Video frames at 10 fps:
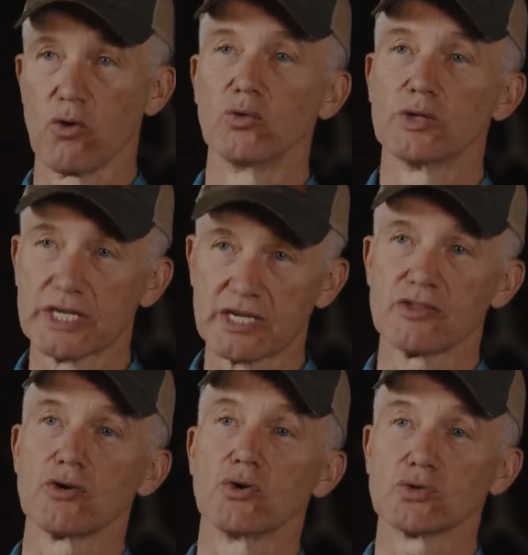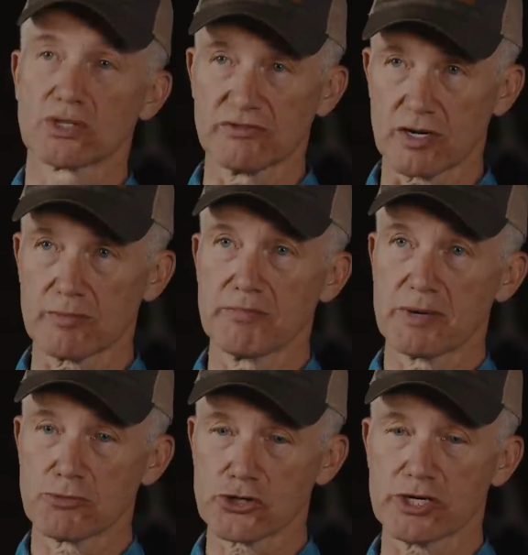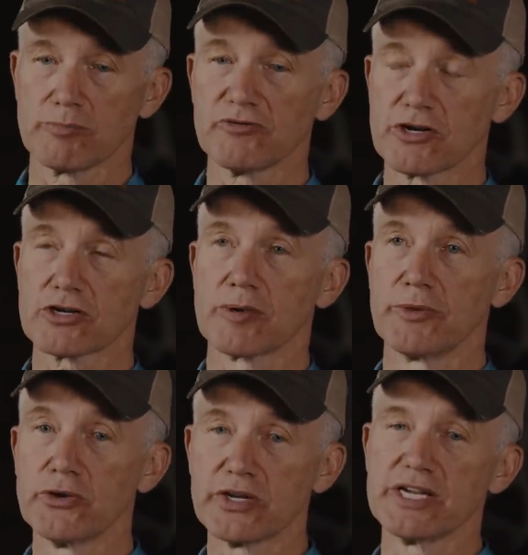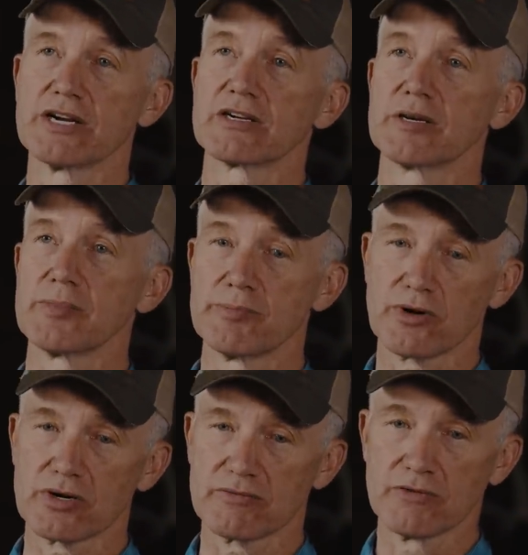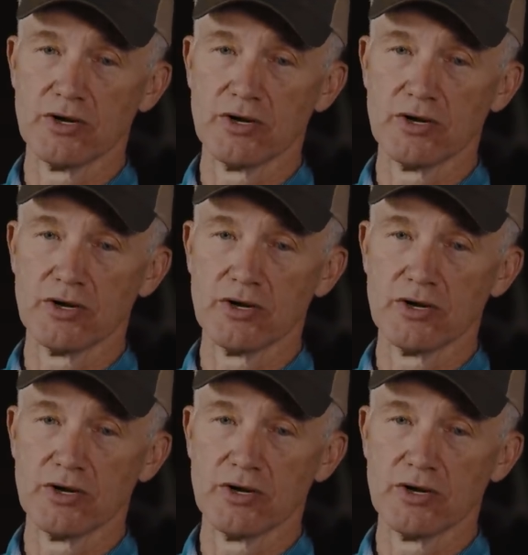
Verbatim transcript: only those of our membership, of our community are gonna be part of.